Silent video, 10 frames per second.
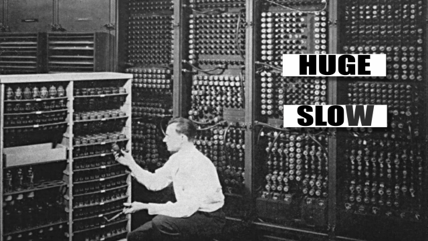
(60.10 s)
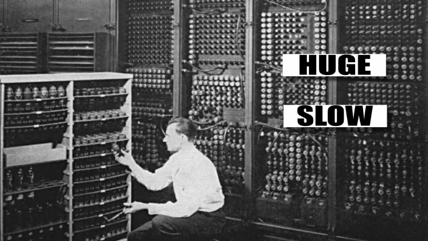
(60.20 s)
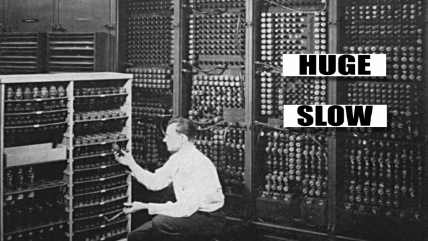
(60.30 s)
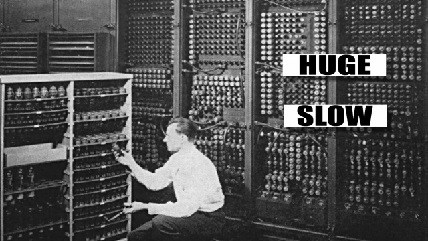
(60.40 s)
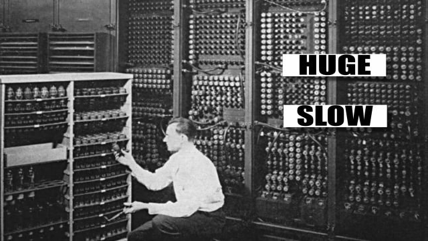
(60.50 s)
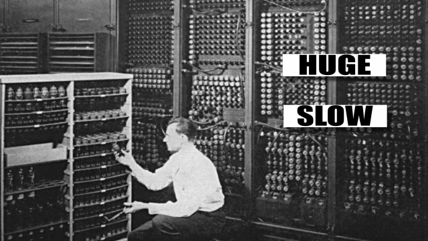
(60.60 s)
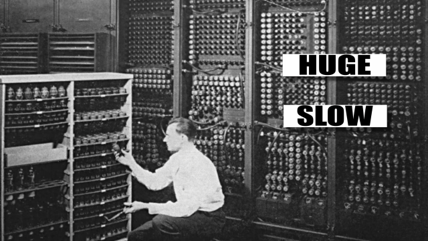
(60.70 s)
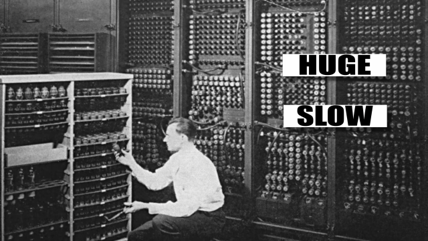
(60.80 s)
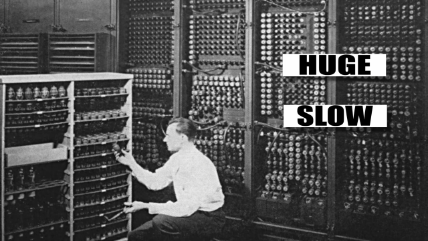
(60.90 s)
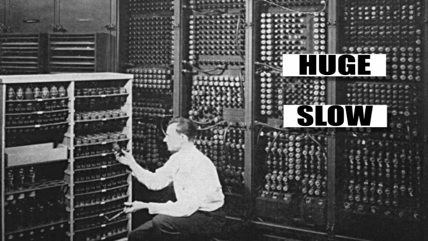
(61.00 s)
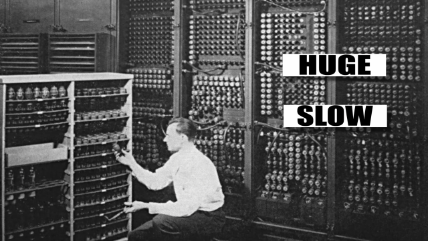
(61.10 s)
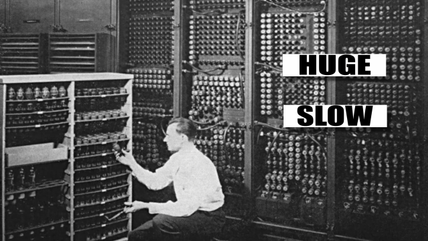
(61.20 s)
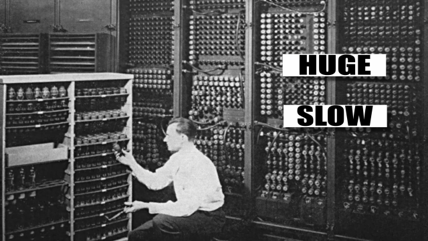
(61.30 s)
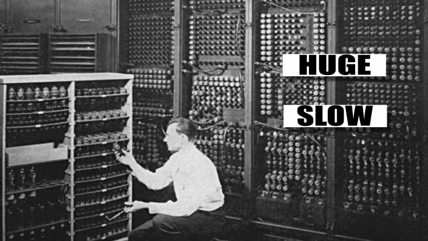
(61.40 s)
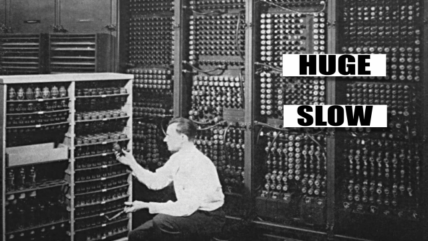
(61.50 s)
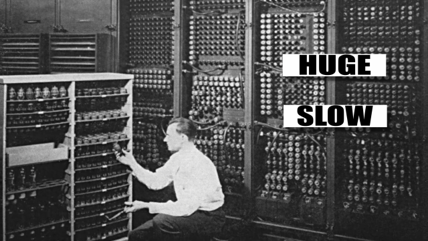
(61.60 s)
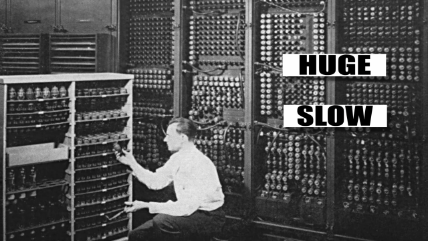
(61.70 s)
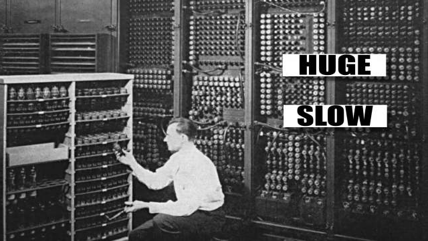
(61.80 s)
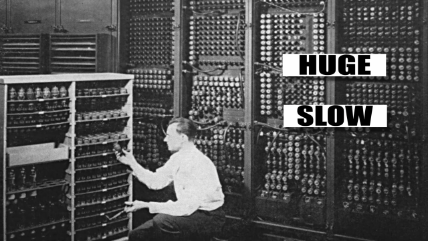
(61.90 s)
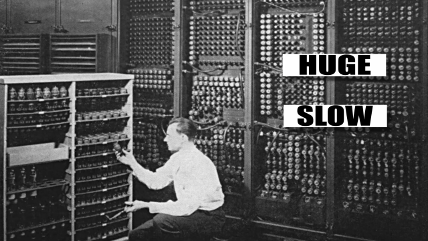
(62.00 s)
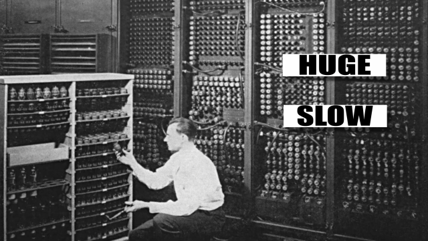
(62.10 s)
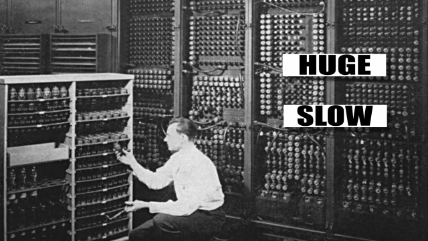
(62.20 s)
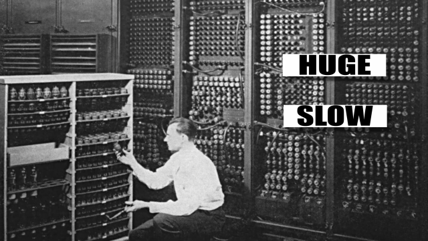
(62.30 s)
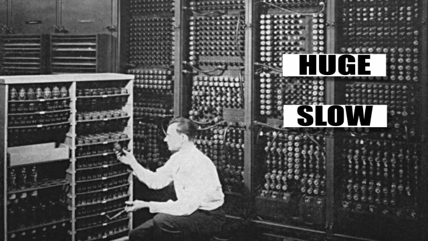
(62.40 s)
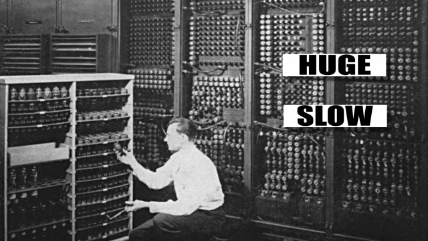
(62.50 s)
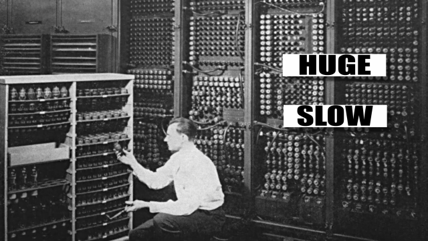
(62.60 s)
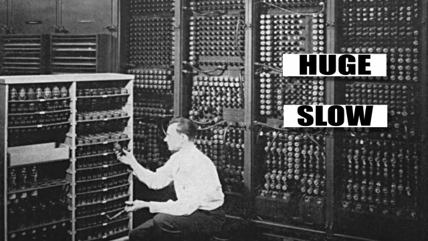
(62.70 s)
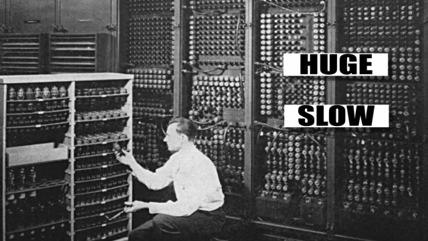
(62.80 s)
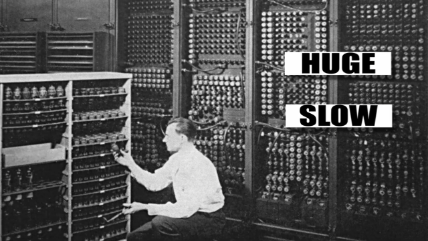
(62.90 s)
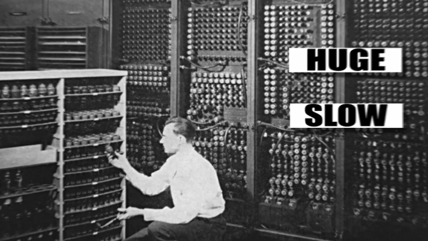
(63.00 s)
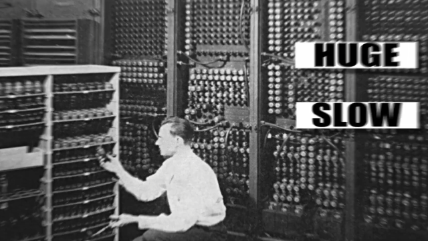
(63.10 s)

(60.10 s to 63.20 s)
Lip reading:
[unreadable: no face in view]